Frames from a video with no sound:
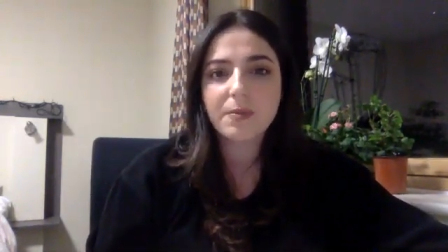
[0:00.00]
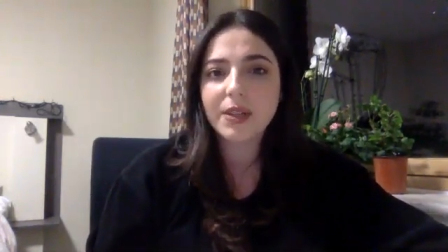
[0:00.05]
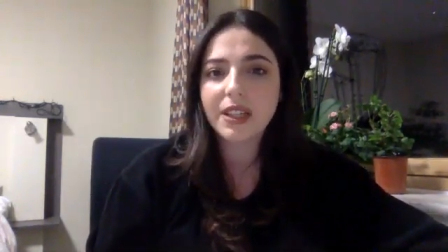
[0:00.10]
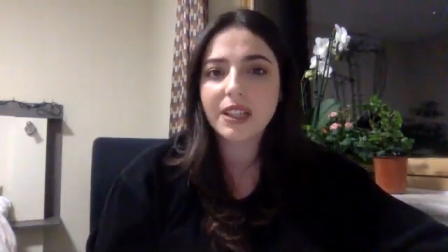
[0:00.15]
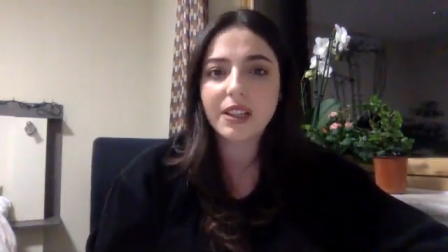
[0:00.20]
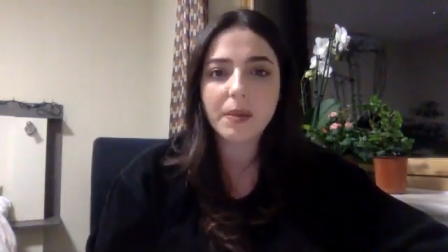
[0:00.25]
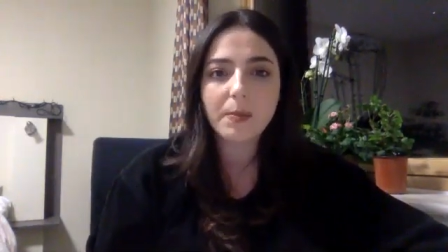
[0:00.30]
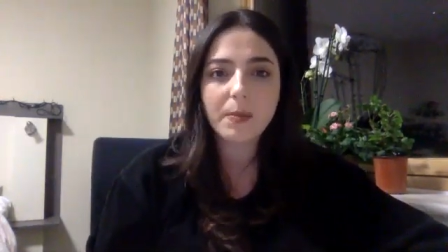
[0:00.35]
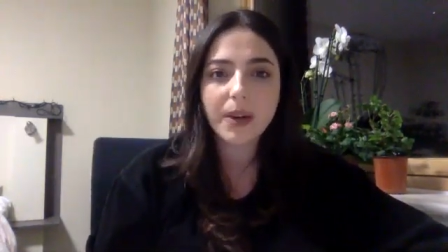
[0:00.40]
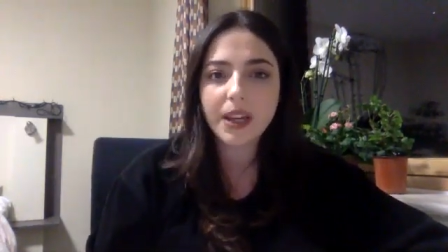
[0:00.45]

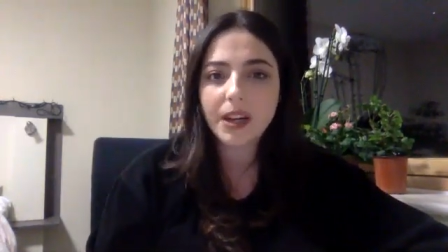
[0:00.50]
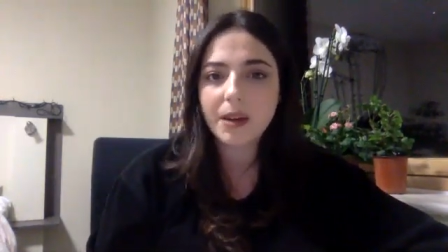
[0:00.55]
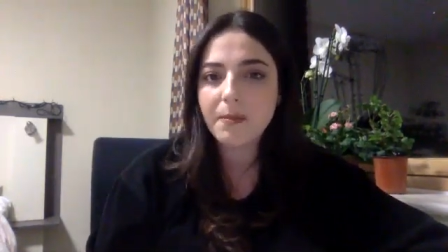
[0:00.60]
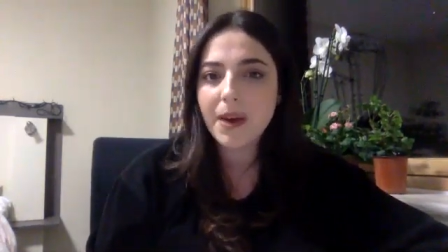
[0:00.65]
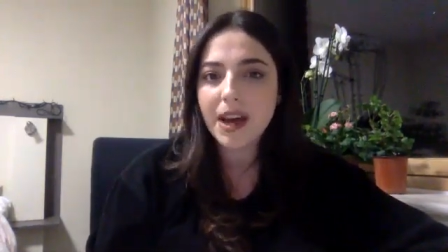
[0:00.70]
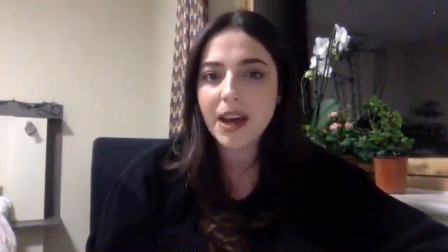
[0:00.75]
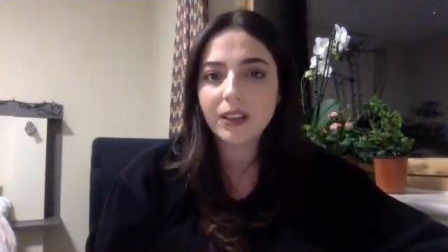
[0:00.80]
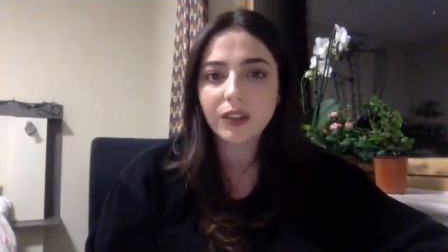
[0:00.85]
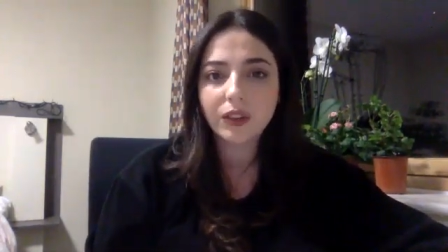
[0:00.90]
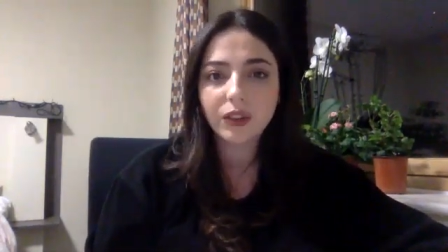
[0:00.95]
being a peer
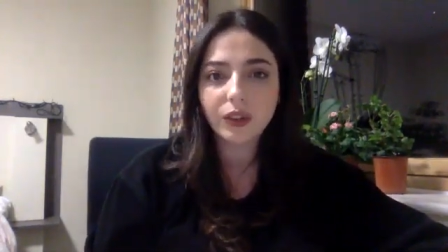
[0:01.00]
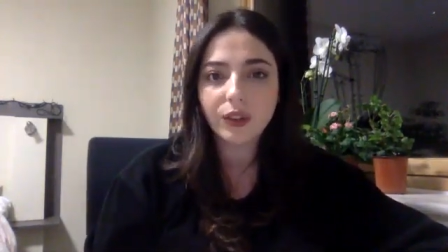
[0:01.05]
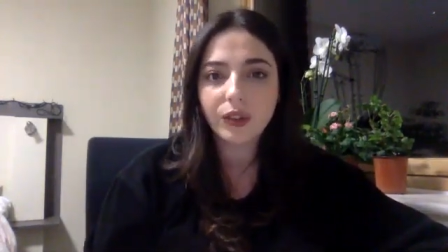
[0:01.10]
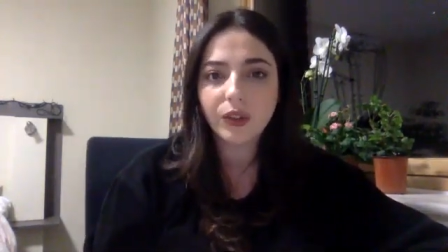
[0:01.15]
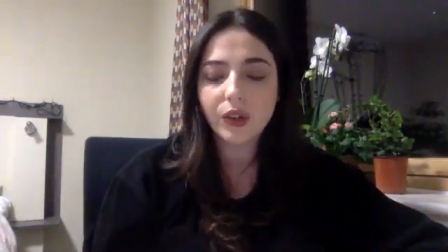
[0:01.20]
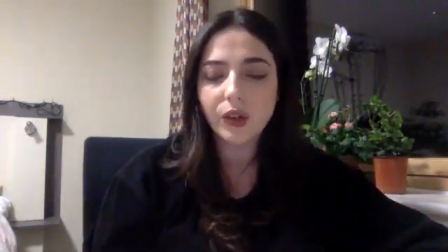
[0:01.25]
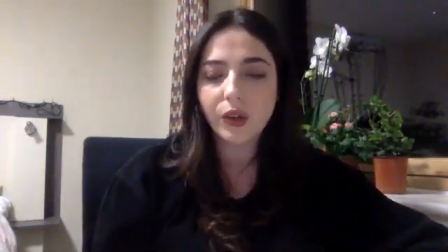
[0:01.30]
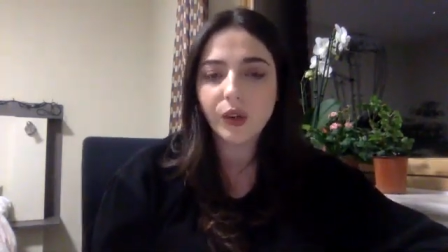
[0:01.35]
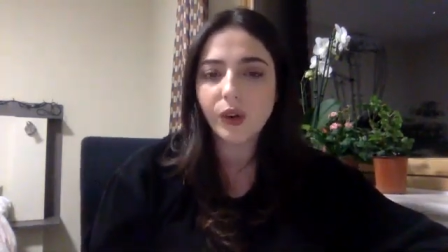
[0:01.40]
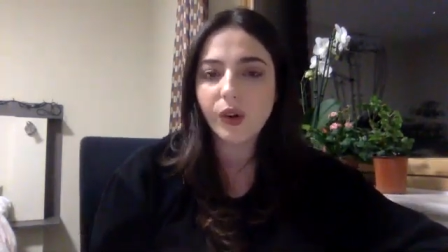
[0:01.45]

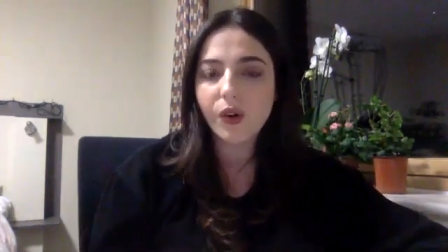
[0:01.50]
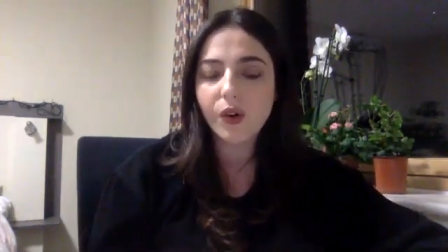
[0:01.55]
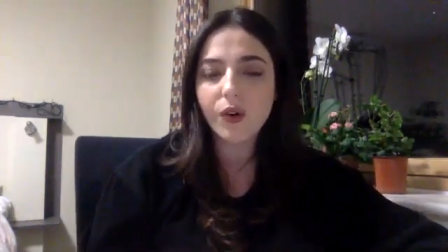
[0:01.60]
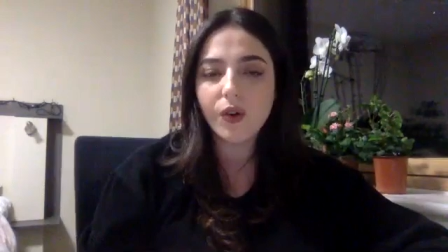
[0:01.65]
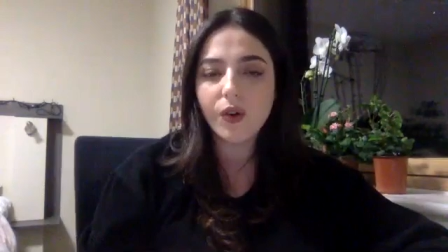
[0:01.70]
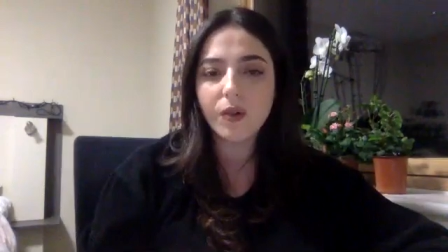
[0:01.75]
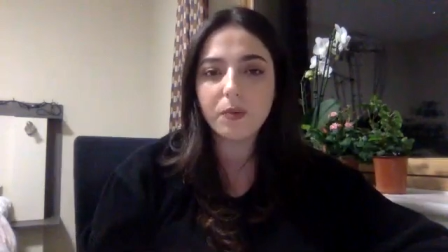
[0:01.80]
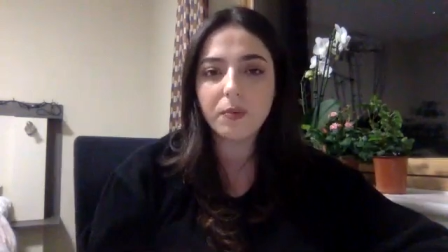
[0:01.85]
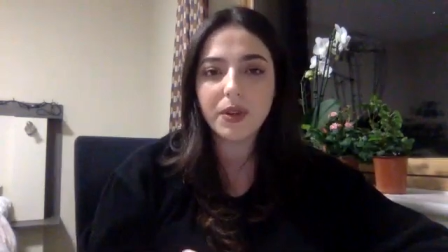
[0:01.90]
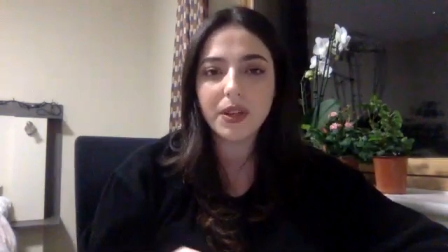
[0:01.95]
mentor
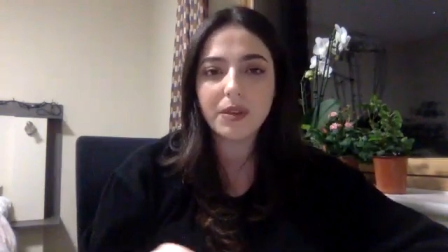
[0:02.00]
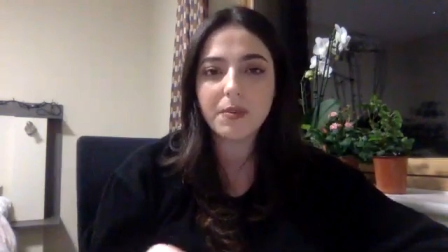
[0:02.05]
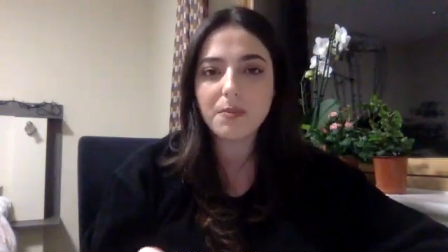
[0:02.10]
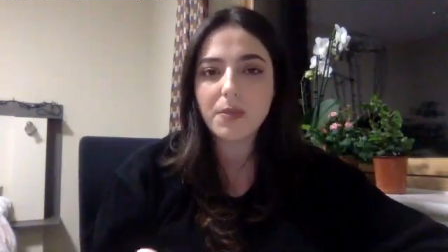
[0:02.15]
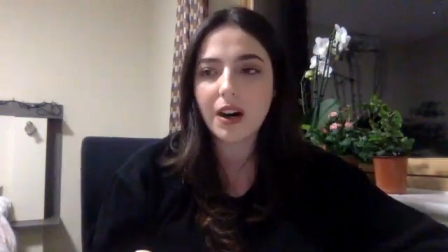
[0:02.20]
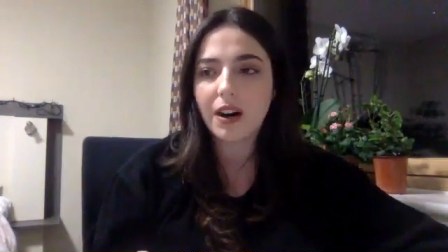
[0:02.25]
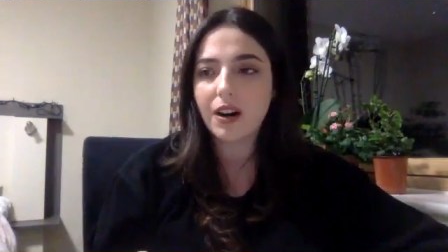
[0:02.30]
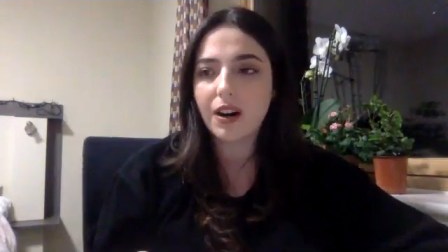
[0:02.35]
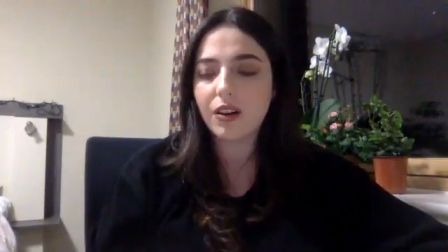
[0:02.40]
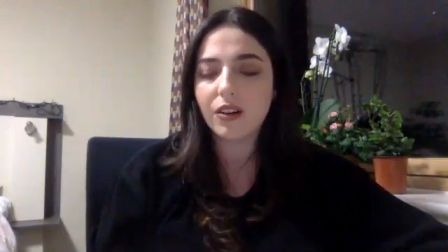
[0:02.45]
or being
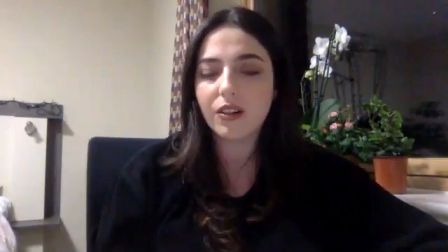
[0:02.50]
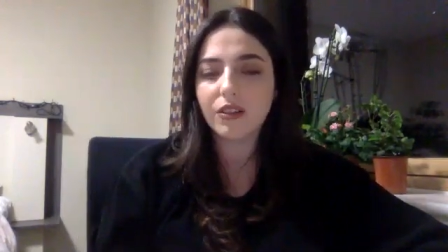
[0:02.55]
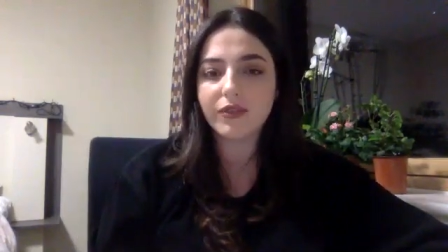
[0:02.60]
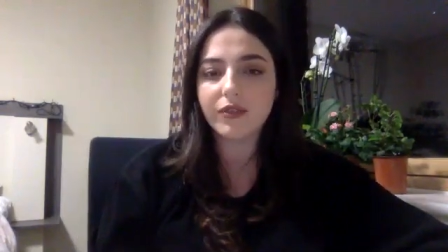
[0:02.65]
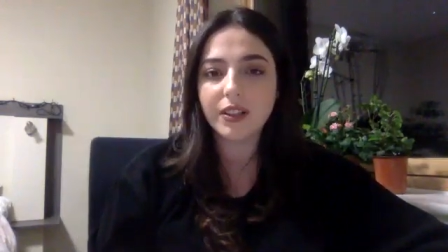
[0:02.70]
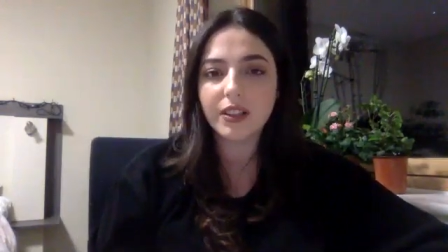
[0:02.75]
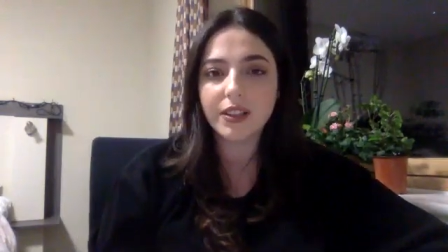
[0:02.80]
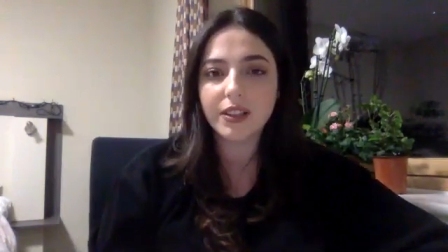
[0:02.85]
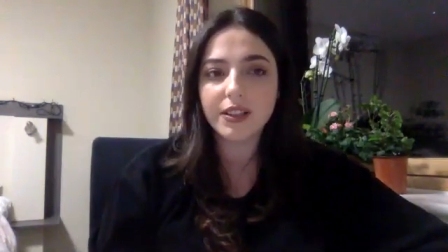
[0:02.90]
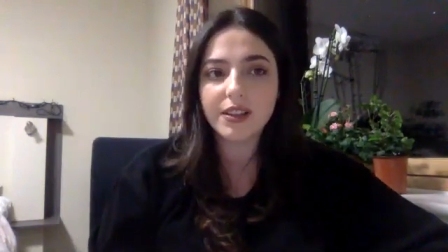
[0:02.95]
part of
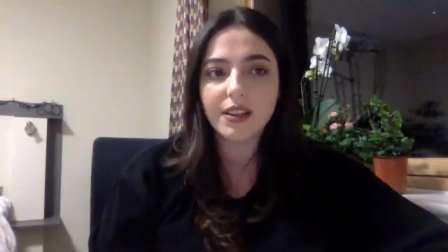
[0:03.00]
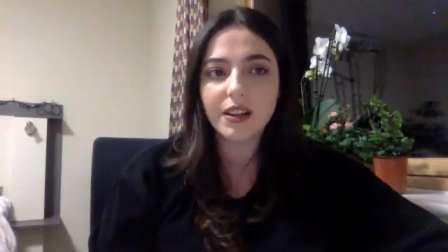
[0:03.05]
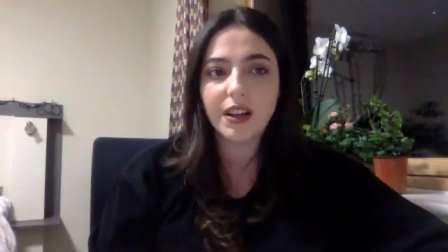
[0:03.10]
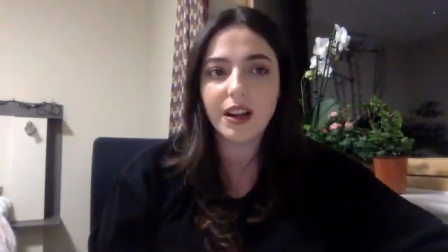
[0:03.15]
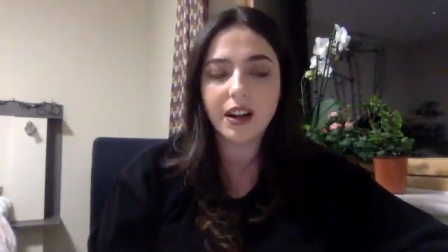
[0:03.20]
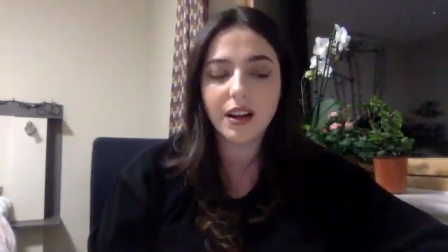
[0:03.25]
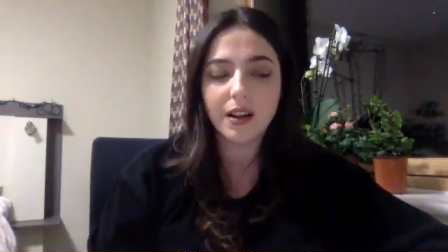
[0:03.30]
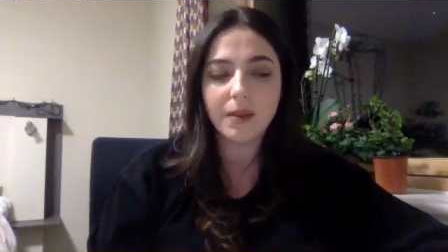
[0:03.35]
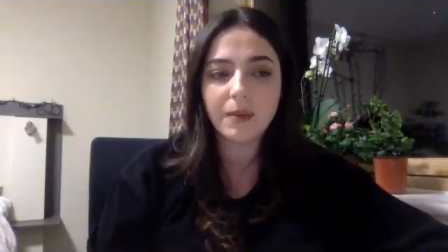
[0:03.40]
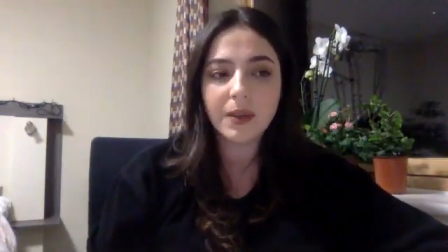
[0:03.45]
a
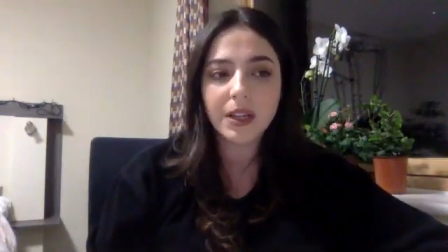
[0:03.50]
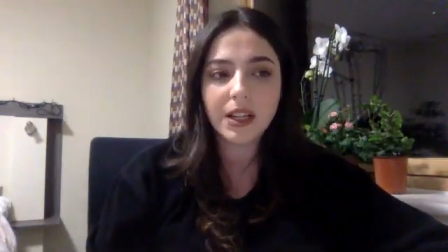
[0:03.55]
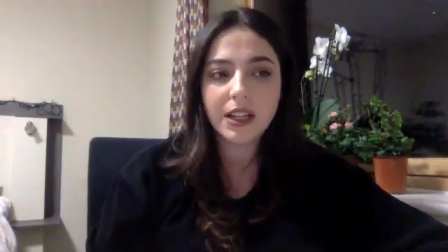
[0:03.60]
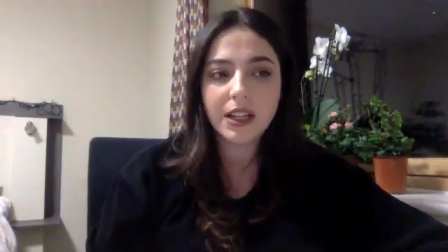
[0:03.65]
um,